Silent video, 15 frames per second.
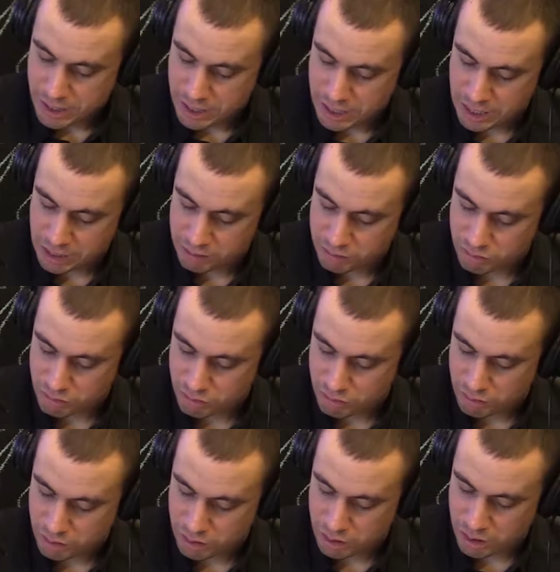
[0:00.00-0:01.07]
it's
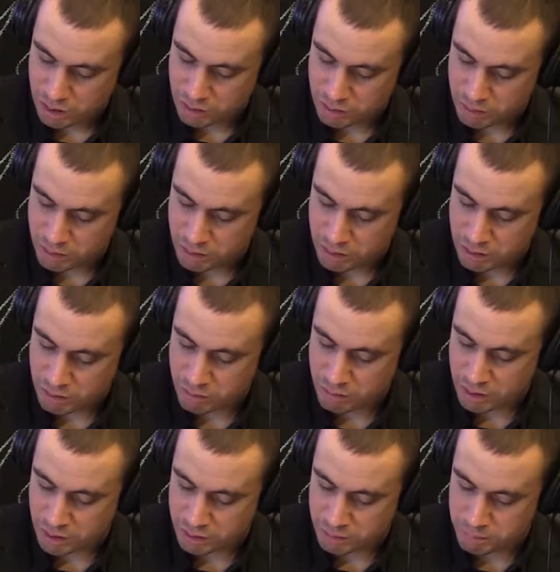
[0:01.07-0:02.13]
it, it, his
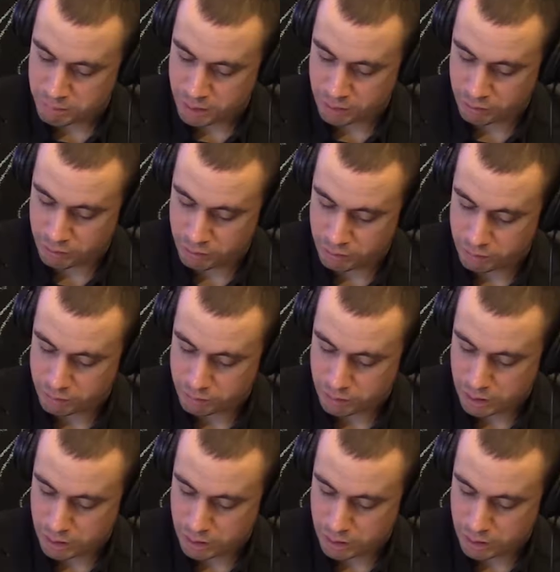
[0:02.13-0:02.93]
the mother